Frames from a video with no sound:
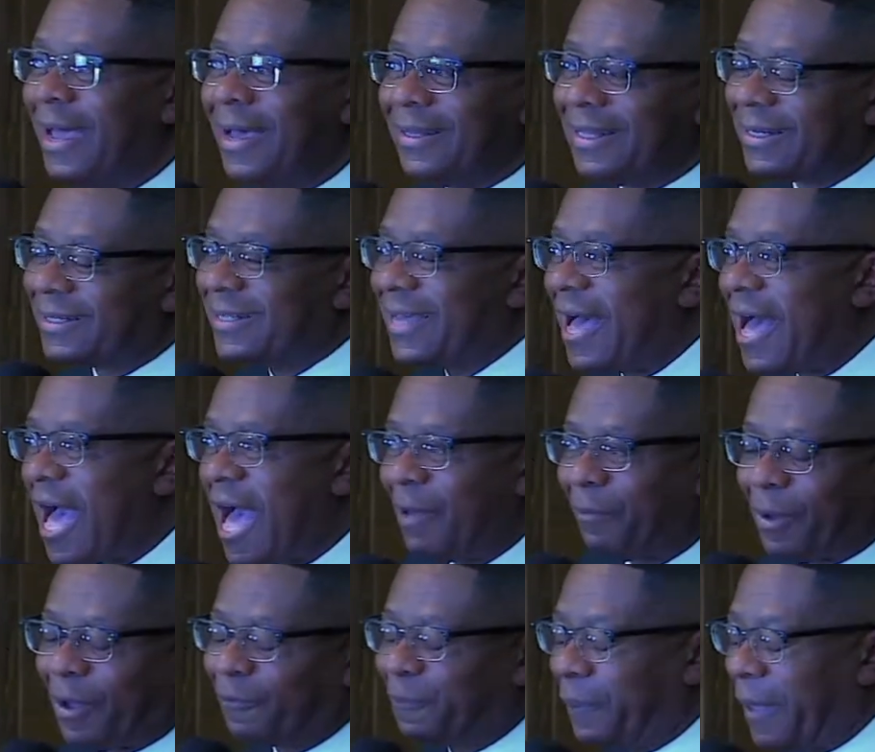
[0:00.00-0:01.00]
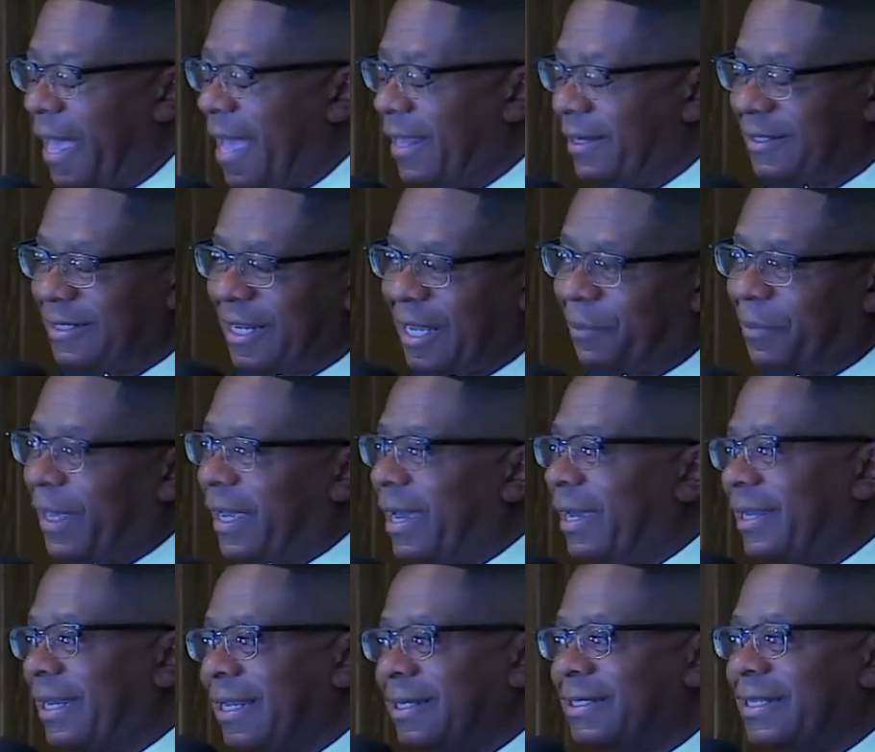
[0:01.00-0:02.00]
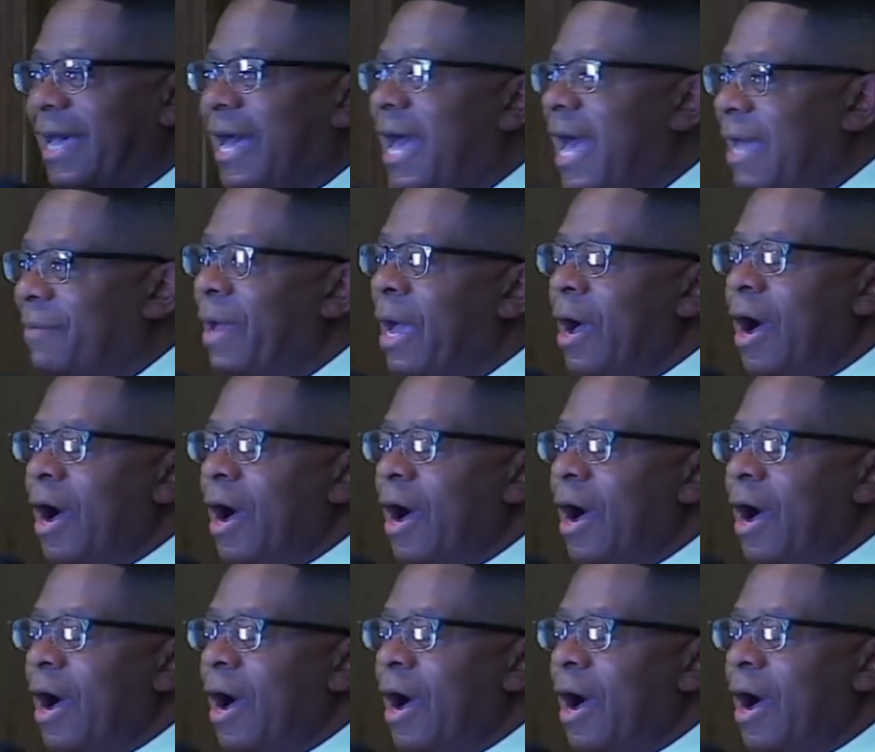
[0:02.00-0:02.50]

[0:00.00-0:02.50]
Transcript: the time of pandemic and the time